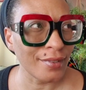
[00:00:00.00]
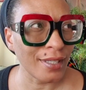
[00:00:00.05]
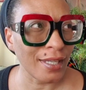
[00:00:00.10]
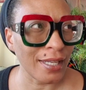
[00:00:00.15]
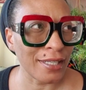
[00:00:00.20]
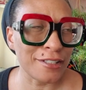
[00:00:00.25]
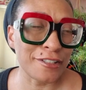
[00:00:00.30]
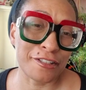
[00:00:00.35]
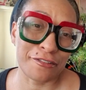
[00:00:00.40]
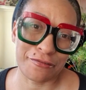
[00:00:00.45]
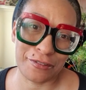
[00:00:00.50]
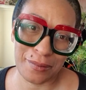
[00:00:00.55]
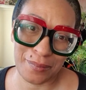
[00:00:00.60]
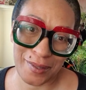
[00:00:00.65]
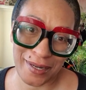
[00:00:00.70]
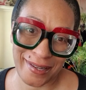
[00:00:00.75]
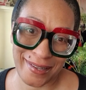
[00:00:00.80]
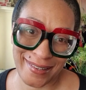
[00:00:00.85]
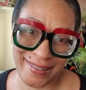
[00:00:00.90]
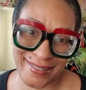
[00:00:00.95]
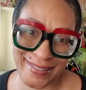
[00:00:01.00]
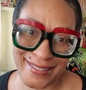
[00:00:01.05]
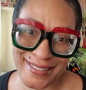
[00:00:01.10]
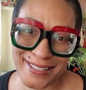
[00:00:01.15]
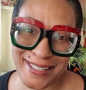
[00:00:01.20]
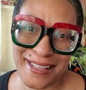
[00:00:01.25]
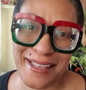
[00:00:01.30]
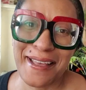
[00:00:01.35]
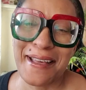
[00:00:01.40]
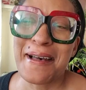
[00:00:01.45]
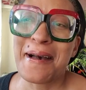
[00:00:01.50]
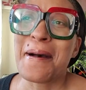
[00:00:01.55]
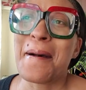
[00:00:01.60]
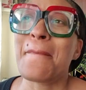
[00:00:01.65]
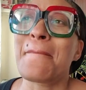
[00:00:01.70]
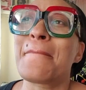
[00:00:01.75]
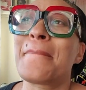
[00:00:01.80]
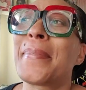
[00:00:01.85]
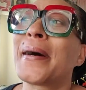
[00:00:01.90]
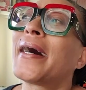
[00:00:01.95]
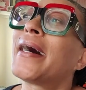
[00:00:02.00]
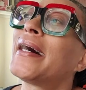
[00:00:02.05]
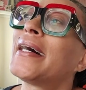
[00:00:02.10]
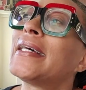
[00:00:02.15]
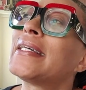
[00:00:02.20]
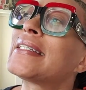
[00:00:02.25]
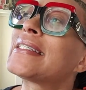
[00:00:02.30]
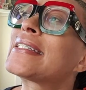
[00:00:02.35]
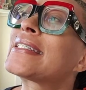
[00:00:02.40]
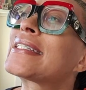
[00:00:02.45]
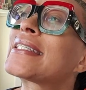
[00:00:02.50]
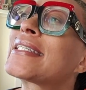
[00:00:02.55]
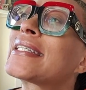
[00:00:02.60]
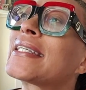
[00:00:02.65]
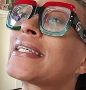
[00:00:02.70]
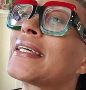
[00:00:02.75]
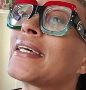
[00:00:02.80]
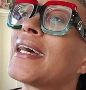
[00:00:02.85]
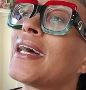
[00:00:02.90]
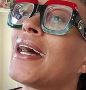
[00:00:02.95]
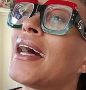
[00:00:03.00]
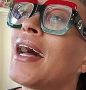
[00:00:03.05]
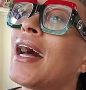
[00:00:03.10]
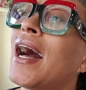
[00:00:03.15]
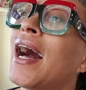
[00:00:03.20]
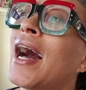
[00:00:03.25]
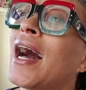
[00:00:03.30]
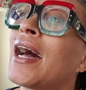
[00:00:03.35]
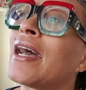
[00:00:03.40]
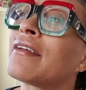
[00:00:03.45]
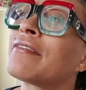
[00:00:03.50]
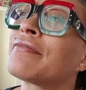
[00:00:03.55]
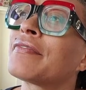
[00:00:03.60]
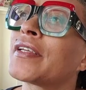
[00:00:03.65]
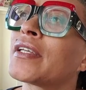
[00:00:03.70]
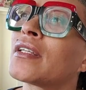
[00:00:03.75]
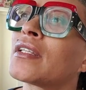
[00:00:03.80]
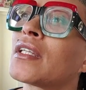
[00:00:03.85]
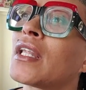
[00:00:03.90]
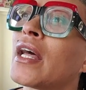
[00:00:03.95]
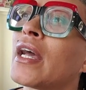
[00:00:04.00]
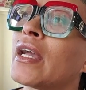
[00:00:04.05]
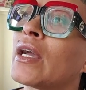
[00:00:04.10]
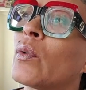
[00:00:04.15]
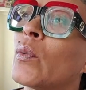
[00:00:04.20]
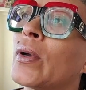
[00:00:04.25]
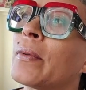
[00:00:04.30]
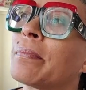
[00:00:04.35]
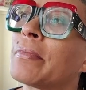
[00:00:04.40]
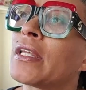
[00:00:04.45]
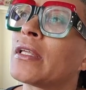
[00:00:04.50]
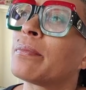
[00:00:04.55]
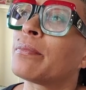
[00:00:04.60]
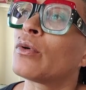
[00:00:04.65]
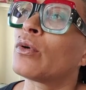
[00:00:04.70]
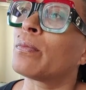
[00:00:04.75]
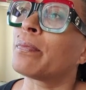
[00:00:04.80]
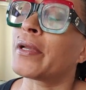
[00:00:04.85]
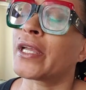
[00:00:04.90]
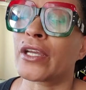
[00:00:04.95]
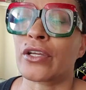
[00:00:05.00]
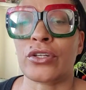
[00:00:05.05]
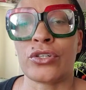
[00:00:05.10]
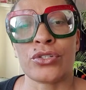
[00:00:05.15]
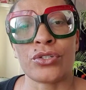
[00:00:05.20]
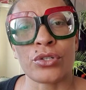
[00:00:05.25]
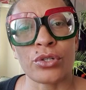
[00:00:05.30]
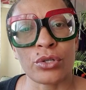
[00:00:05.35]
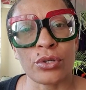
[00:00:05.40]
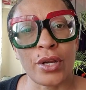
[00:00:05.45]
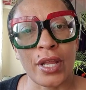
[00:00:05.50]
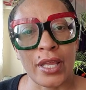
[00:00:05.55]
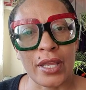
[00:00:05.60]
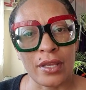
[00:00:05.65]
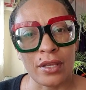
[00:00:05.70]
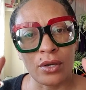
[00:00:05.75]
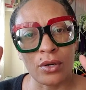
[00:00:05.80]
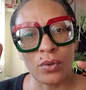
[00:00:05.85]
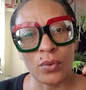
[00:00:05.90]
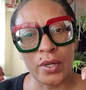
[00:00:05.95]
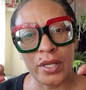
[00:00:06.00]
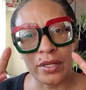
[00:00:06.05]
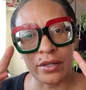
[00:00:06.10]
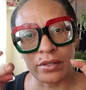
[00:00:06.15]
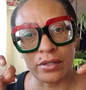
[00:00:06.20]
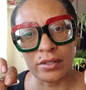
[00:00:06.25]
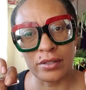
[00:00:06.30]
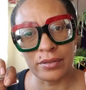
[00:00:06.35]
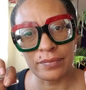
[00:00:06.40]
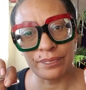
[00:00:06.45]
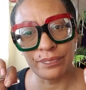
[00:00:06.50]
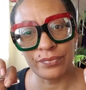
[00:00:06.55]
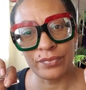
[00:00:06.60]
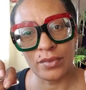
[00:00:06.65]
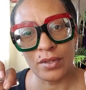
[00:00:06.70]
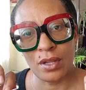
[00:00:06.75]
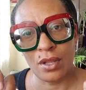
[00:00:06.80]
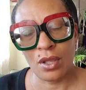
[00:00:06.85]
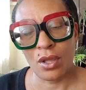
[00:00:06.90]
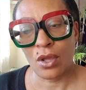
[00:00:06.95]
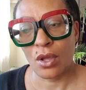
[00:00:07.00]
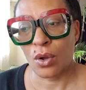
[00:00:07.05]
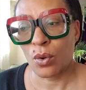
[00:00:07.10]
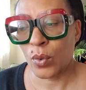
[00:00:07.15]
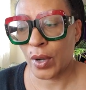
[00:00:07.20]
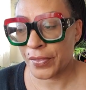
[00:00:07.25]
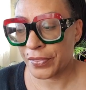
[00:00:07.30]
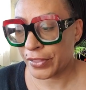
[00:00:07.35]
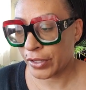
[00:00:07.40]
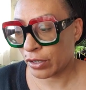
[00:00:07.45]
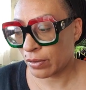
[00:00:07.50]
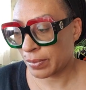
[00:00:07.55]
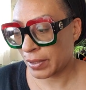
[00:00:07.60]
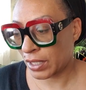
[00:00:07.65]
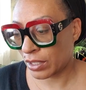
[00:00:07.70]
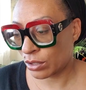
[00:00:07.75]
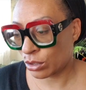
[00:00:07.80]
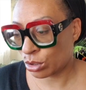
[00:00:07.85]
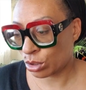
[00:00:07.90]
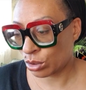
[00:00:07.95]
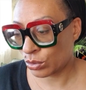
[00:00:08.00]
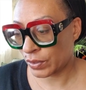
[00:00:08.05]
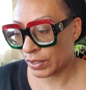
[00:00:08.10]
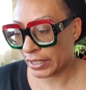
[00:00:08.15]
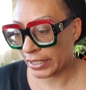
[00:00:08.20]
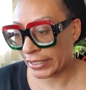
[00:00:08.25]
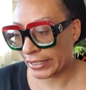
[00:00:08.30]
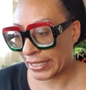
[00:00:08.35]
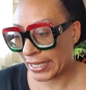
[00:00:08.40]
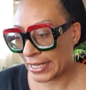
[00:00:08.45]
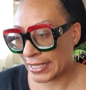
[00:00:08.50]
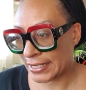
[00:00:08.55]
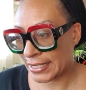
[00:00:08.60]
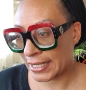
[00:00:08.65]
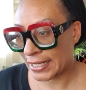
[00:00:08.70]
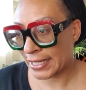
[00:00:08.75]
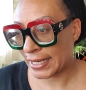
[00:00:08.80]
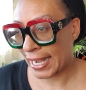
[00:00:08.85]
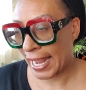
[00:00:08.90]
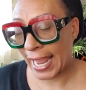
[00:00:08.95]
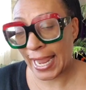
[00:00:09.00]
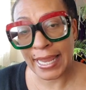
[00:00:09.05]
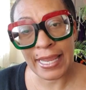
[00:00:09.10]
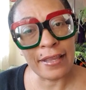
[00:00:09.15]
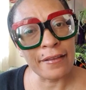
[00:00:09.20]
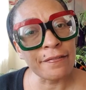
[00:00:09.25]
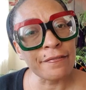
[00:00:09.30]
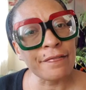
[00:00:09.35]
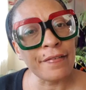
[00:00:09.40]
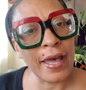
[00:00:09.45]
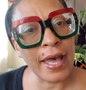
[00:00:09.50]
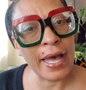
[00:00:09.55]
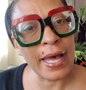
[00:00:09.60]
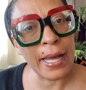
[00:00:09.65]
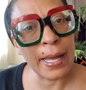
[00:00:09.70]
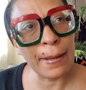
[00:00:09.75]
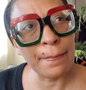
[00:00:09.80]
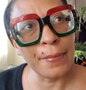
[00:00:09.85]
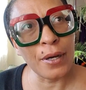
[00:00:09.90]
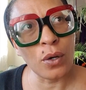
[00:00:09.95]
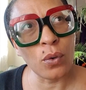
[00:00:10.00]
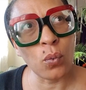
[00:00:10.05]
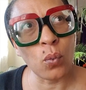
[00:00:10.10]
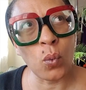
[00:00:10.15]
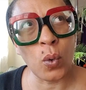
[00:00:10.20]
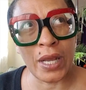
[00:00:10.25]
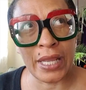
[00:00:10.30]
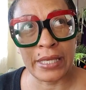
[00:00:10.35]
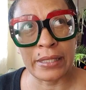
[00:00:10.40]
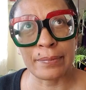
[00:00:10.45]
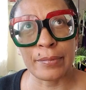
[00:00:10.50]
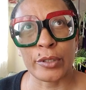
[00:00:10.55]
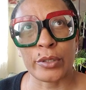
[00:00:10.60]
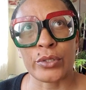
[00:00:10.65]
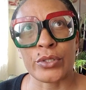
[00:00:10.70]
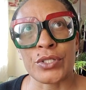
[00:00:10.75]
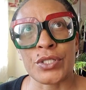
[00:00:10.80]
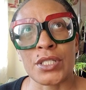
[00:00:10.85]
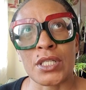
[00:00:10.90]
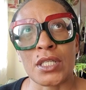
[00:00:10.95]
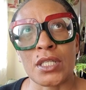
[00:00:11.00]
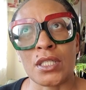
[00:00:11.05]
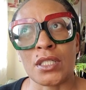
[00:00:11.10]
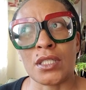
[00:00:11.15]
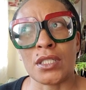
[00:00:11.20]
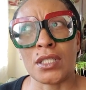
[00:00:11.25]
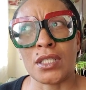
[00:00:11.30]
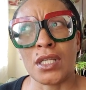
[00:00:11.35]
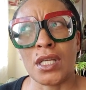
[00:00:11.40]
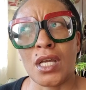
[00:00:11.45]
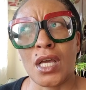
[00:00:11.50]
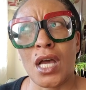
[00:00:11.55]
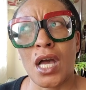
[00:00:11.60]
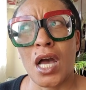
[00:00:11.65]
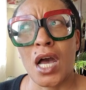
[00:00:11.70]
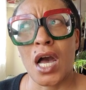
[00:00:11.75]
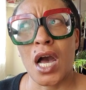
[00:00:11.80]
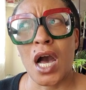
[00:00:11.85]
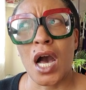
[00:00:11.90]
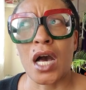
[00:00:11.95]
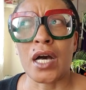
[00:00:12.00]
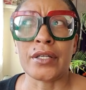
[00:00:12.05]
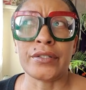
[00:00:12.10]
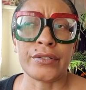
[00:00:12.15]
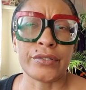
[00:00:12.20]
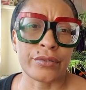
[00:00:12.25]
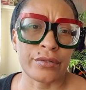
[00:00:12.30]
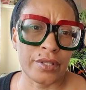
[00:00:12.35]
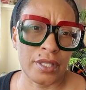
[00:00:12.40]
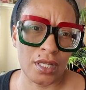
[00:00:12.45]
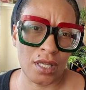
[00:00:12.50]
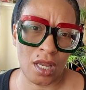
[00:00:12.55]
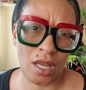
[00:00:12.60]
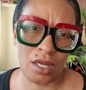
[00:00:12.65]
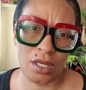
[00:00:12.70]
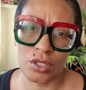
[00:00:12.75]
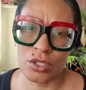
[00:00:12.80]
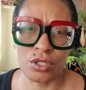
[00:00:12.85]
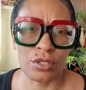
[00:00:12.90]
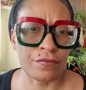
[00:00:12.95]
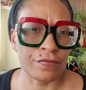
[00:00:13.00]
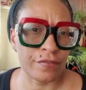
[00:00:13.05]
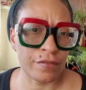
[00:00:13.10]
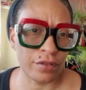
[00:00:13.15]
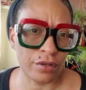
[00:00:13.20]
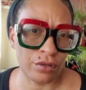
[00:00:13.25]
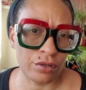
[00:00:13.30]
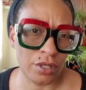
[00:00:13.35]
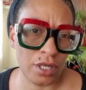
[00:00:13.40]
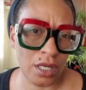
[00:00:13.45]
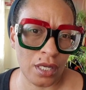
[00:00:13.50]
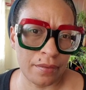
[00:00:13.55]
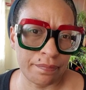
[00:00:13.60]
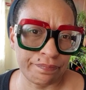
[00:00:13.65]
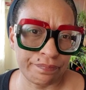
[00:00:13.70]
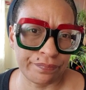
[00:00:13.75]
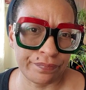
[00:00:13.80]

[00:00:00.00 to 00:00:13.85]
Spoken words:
in different ways, but I feel like when people picture a queer, what they're picturing is an AFAB white person under the age of 30.